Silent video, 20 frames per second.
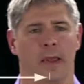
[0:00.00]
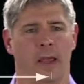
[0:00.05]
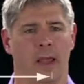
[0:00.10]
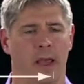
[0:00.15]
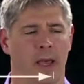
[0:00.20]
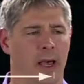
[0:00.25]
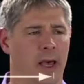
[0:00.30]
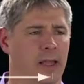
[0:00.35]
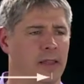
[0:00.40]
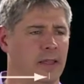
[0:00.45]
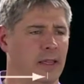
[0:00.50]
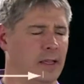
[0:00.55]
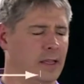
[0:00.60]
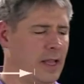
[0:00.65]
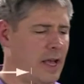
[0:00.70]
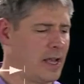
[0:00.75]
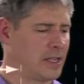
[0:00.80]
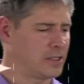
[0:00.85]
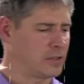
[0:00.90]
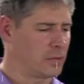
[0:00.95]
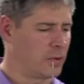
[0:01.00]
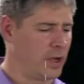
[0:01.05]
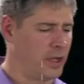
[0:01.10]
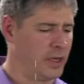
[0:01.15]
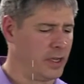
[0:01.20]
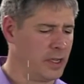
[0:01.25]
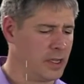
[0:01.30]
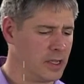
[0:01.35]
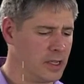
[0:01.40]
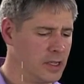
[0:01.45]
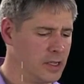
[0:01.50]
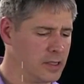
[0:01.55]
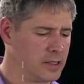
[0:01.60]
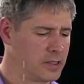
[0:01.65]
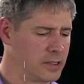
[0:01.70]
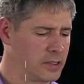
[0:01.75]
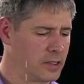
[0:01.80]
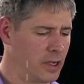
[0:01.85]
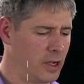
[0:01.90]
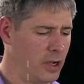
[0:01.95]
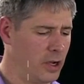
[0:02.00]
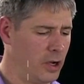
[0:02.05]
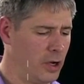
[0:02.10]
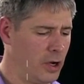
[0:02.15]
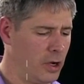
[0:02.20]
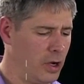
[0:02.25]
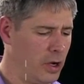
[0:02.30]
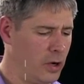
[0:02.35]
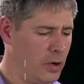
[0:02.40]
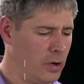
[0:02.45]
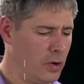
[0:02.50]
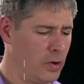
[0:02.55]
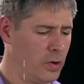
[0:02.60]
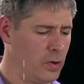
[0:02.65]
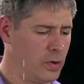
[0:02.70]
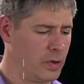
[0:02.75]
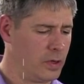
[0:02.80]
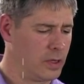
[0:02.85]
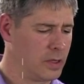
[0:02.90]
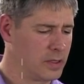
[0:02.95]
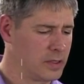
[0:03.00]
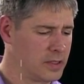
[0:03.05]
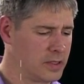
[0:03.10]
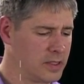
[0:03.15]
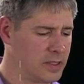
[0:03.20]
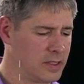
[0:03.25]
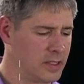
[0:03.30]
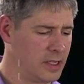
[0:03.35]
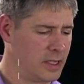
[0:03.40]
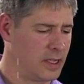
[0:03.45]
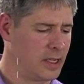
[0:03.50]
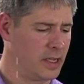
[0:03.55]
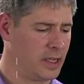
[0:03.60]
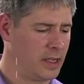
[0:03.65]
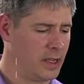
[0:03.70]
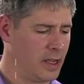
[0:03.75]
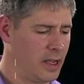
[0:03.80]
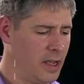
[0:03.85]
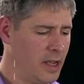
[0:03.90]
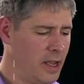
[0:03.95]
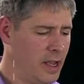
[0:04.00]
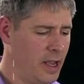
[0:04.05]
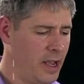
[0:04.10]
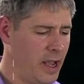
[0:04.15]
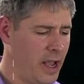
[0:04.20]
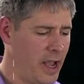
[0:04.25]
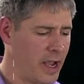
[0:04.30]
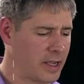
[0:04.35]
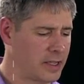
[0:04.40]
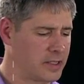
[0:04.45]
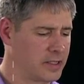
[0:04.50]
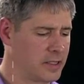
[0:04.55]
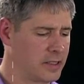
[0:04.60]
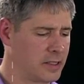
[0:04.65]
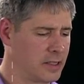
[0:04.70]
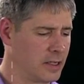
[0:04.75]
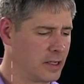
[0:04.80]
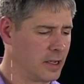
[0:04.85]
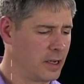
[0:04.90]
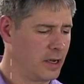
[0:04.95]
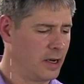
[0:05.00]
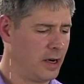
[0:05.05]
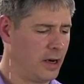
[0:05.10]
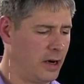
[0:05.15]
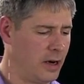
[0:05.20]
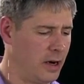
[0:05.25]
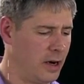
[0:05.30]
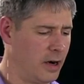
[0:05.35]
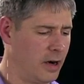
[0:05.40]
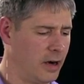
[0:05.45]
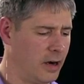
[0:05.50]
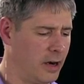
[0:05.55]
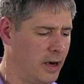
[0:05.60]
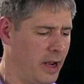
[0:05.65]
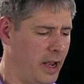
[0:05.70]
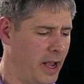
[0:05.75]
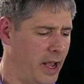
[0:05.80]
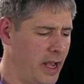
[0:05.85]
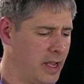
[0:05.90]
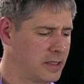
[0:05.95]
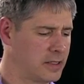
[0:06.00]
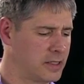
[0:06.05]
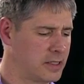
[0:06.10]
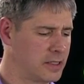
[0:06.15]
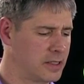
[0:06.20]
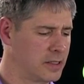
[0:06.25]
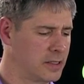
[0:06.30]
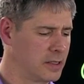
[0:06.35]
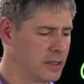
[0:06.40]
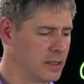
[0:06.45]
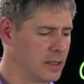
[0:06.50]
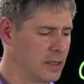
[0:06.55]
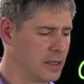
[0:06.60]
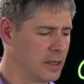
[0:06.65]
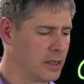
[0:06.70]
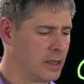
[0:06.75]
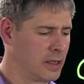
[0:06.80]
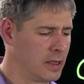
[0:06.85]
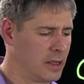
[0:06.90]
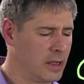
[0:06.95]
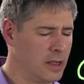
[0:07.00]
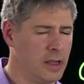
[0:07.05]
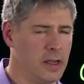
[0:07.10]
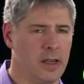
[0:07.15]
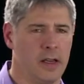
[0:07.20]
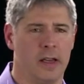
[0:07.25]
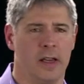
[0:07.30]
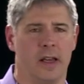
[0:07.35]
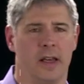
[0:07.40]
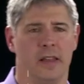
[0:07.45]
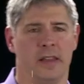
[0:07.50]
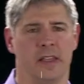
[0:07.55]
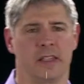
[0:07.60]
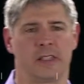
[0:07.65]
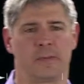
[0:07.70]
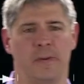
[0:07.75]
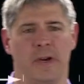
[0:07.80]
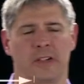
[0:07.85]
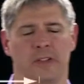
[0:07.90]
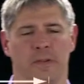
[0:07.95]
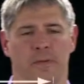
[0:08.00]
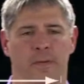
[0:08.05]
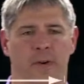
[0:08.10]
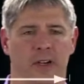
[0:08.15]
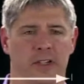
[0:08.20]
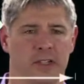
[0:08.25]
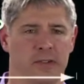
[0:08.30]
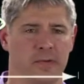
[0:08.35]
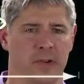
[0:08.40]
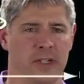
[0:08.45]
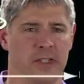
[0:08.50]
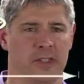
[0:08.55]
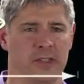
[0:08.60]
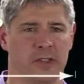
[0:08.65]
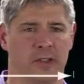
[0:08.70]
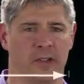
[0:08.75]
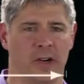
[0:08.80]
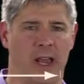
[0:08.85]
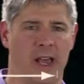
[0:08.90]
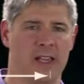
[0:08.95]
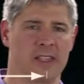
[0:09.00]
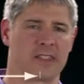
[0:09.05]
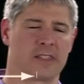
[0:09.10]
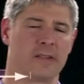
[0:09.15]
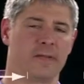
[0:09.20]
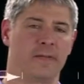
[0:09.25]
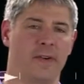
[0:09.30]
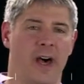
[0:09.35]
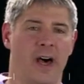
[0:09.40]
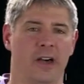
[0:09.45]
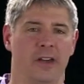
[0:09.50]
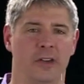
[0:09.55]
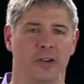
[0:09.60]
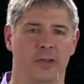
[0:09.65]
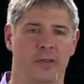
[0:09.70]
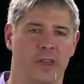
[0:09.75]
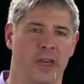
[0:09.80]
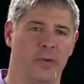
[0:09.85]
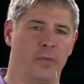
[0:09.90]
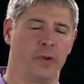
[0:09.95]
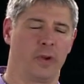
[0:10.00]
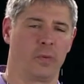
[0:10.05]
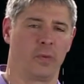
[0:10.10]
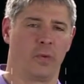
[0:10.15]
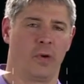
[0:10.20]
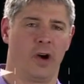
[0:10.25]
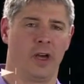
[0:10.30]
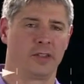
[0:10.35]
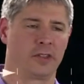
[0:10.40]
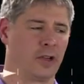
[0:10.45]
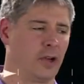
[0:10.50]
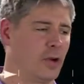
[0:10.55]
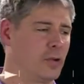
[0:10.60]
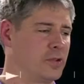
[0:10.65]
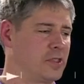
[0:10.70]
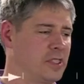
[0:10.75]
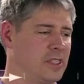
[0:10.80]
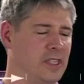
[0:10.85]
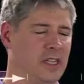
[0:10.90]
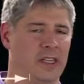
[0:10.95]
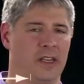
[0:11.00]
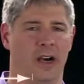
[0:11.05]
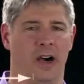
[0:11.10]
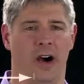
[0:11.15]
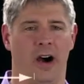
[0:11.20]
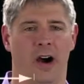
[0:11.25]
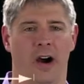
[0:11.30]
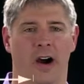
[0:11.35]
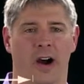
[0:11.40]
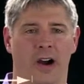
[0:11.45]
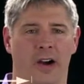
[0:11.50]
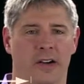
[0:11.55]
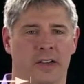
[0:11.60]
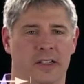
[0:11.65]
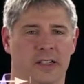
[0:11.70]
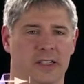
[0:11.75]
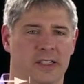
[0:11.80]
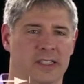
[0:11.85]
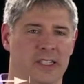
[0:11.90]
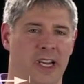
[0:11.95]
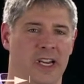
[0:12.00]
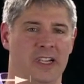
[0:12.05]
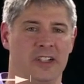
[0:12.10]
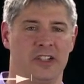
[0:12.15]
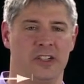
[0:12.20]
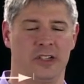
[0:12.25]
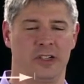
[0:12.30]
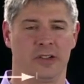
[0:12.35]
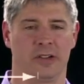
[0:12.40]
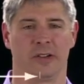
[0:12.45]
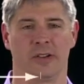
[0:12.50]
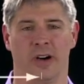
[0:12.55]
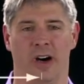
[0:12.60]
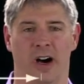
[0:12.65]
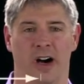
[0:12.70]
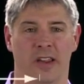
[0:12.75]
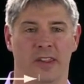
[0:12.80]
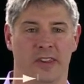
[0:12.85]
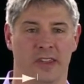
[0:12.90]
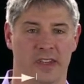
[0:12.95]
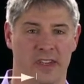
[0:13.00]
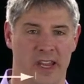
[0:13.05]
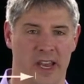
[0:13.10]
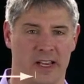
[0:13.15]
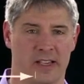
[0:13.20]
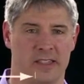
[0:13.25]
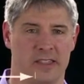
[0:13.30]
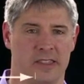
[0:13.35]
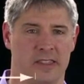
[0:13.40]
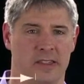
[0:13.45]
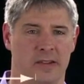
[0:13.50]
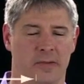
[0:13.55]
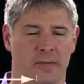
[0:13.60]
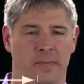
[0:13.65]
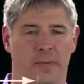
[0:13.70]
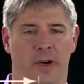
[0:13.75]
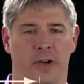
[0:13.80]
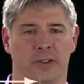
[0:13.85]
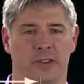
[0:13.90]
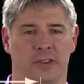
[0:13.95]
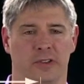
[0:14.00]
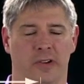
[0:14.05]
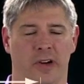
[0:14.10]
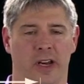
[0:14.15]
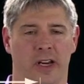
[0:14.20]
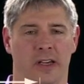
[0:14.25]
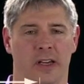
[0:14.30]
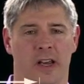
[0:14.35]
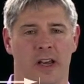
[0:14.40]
And the last one is OCXR RS. And this special function register has the value that we want OCR to change to on the next pulse train.